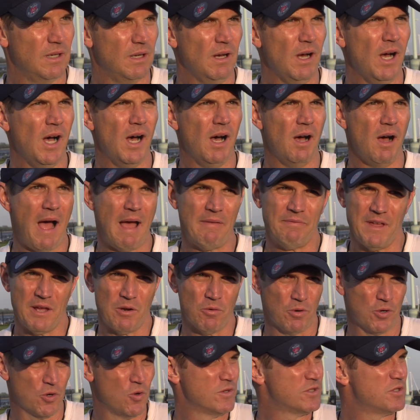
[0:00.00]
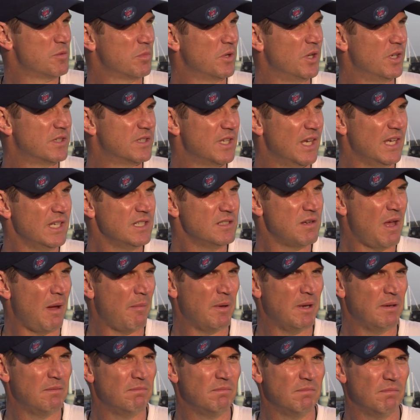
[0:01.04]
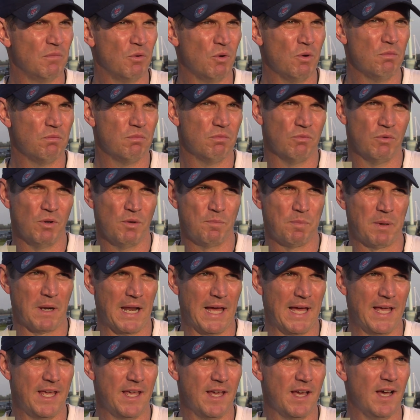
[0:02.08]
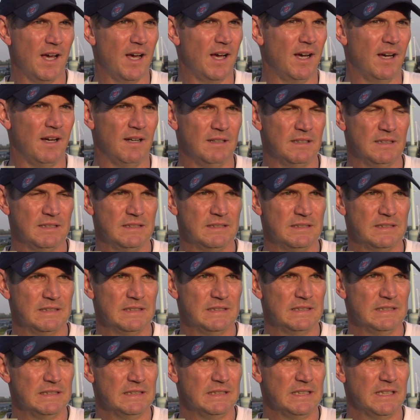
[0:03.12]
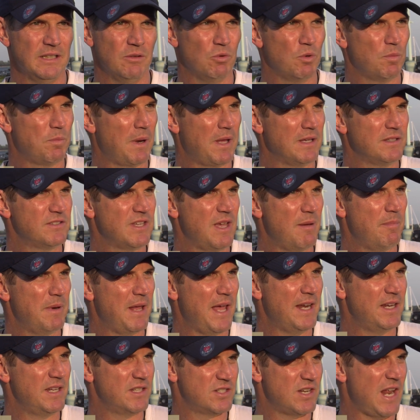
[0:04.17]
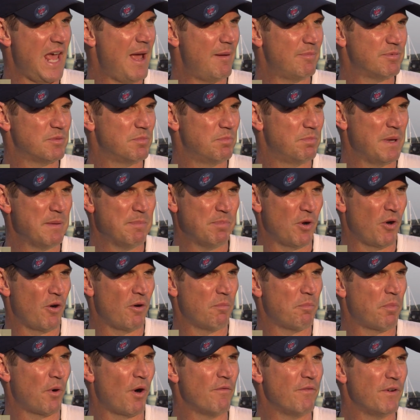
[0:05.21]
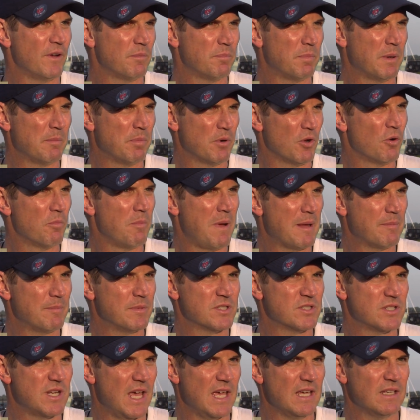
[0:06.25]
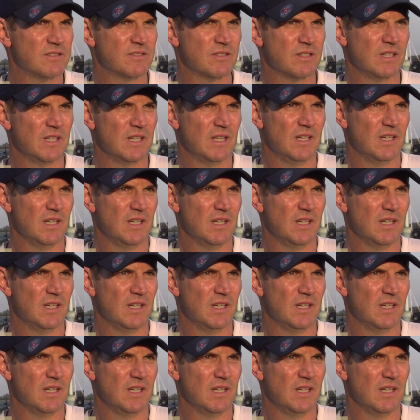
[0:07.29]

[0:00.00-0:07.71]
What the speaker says: I think we're doing some good things. I mean, we play, and we play 70, 80 snaps. People aren't perfect. People are going to make mistakes.